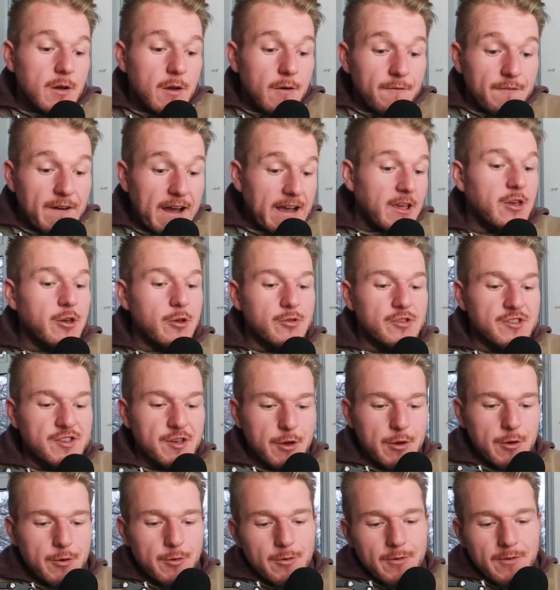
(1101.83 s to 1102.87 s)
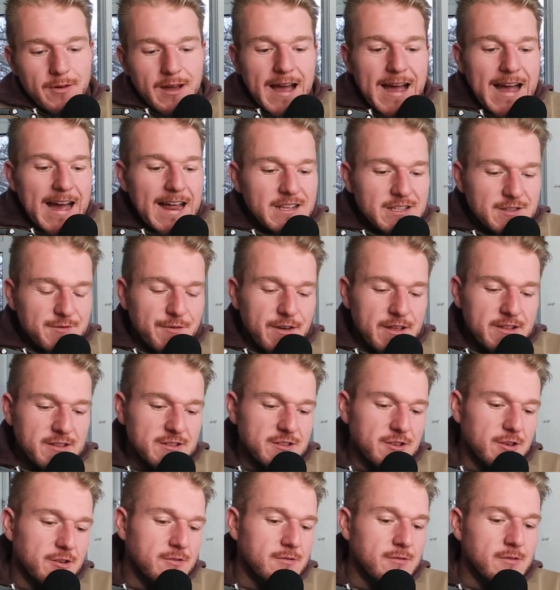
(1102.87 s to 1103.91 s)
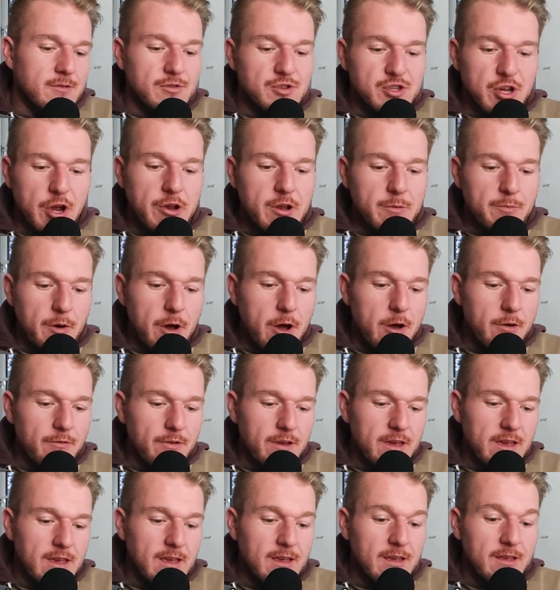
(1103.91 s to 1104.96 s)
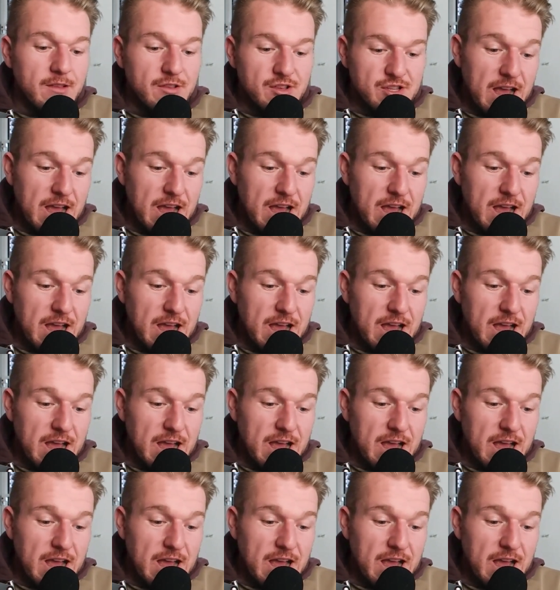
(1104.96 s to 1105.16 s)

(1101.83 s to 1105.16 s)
Thank you to Alice Vincent, Jodie Bovey,